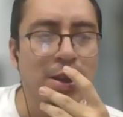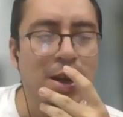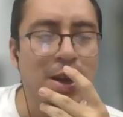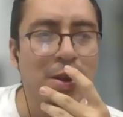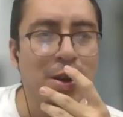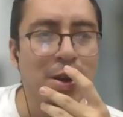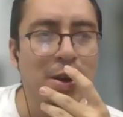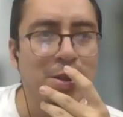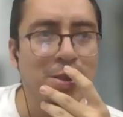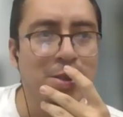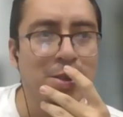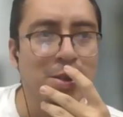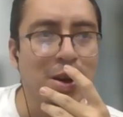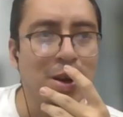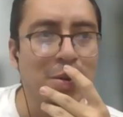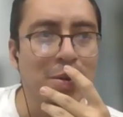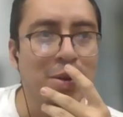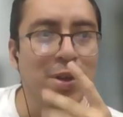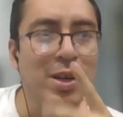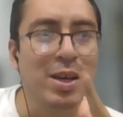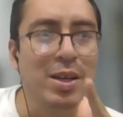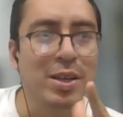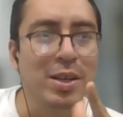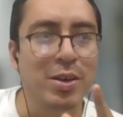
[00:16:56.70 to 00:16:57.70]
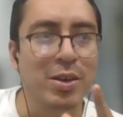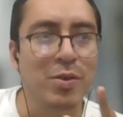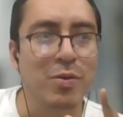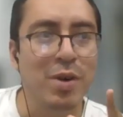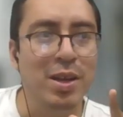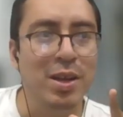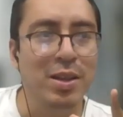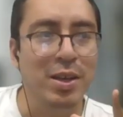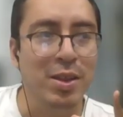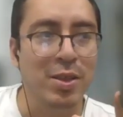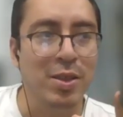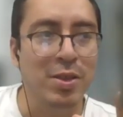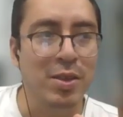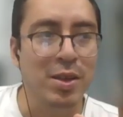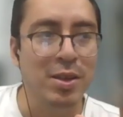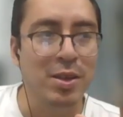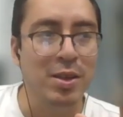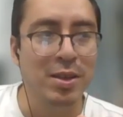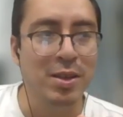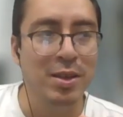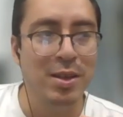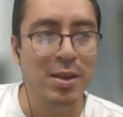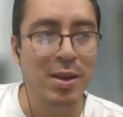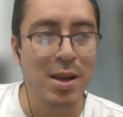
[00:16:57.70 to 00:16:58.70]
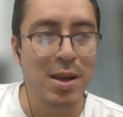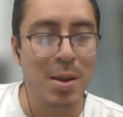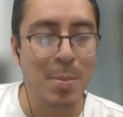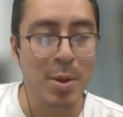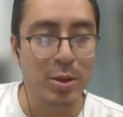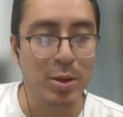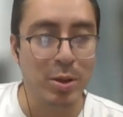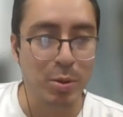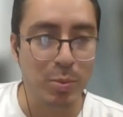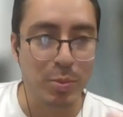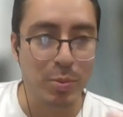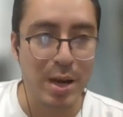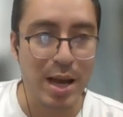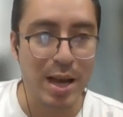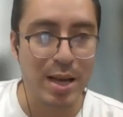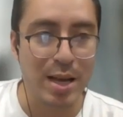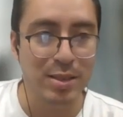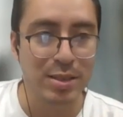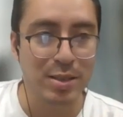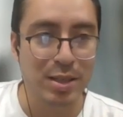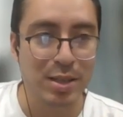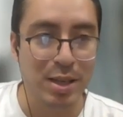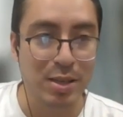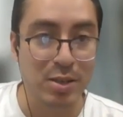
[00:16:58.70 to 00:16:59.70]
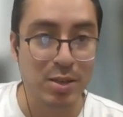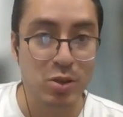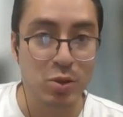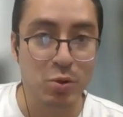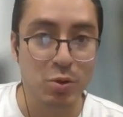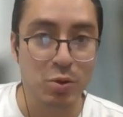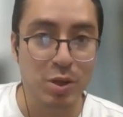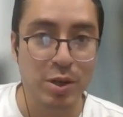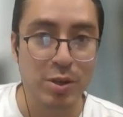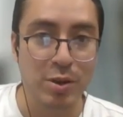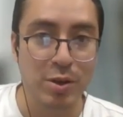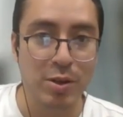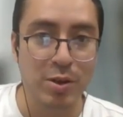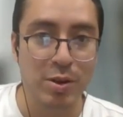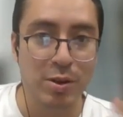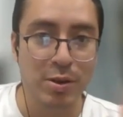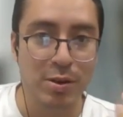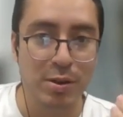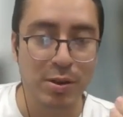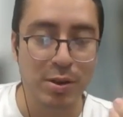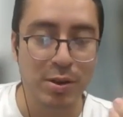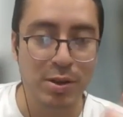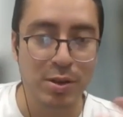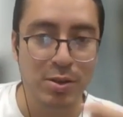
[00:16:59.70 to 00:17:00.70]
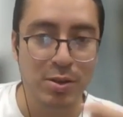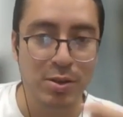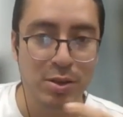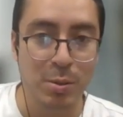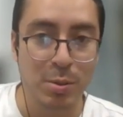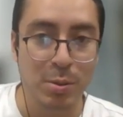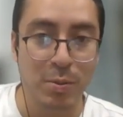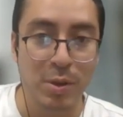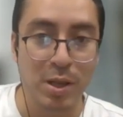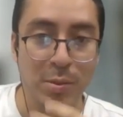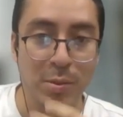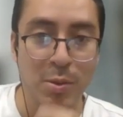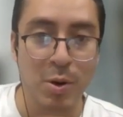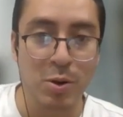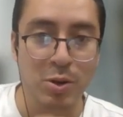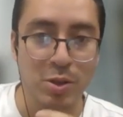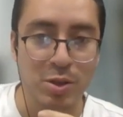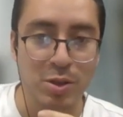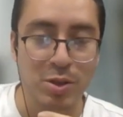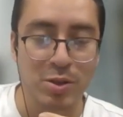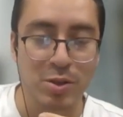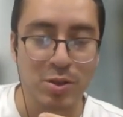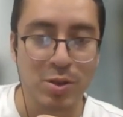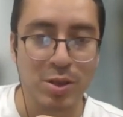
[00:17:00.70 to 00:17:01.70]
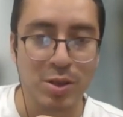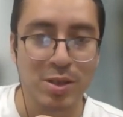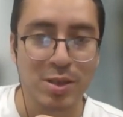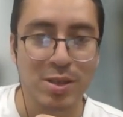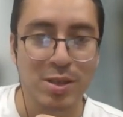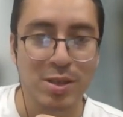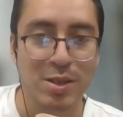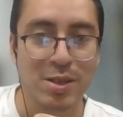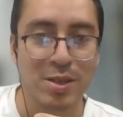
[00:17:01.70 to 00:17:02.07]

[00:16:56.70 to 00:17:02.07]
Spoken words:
Now that I just thought of, yeah, you're right. Like thinking about the past can trigger some emotions, right?